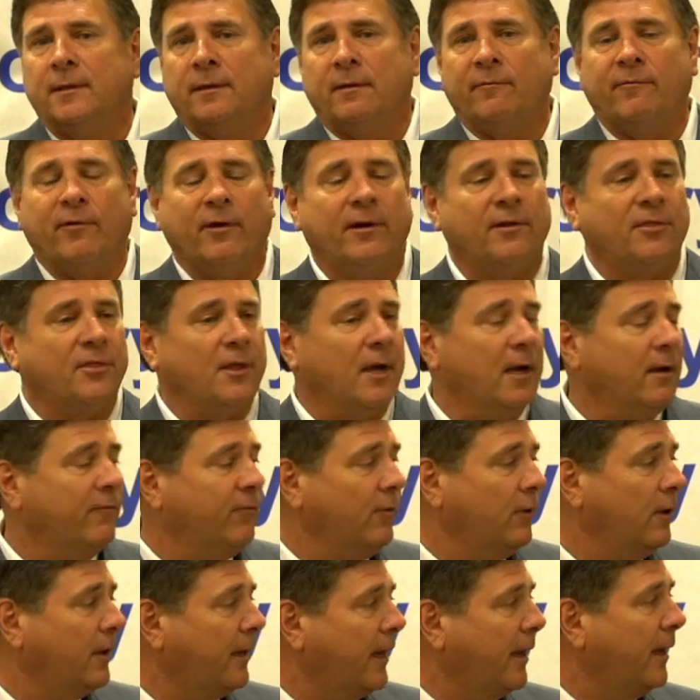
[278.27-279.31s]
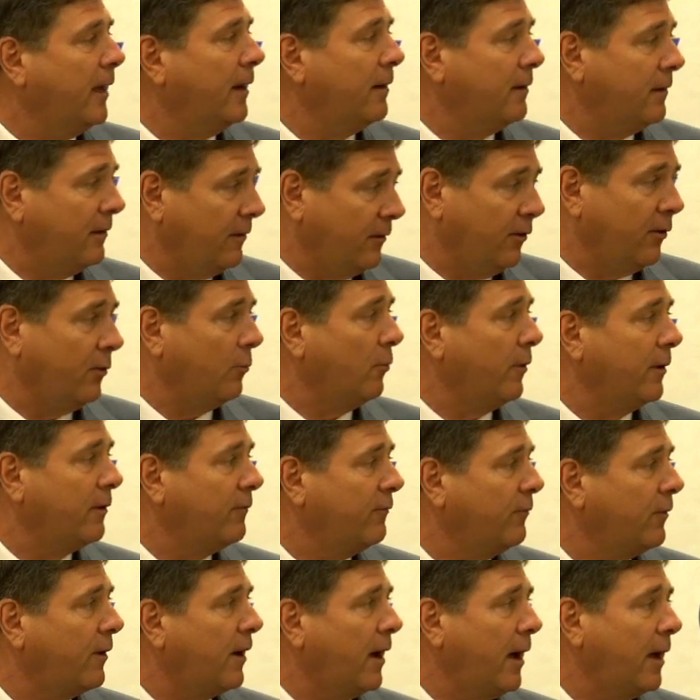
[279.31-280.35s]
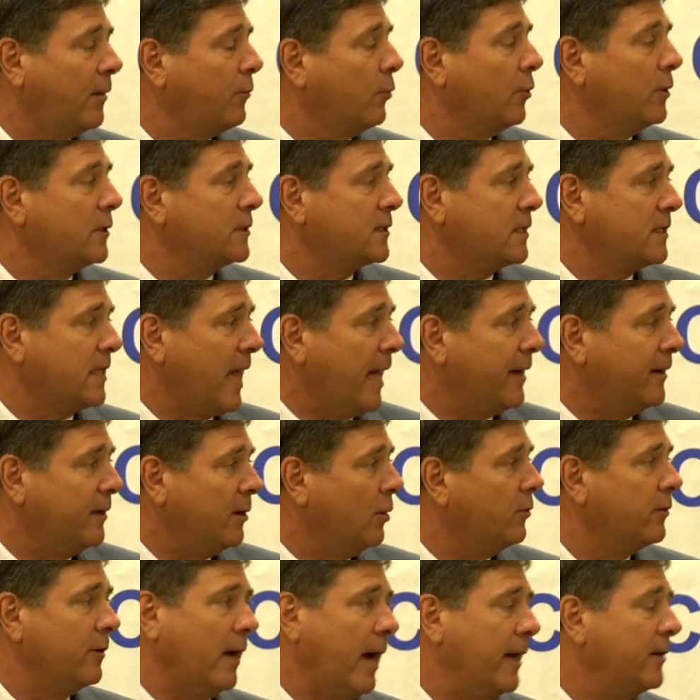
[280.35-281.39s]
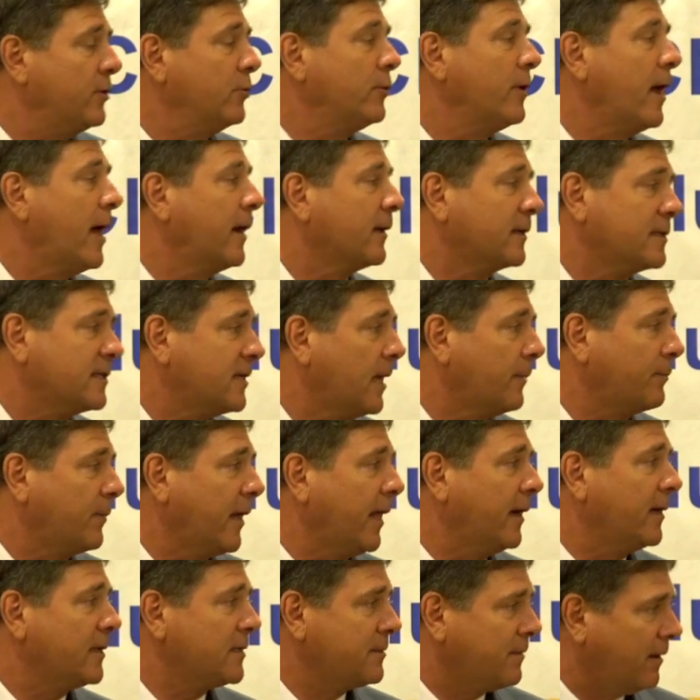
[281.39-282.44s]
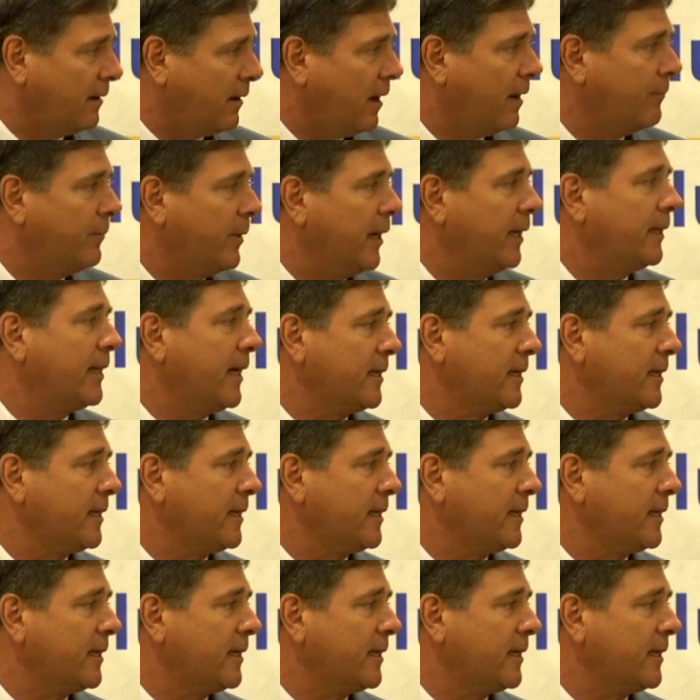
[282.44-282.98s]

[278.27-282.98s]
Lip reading: and very thankful again to your wonderful kind words, because I do not accept that as on me.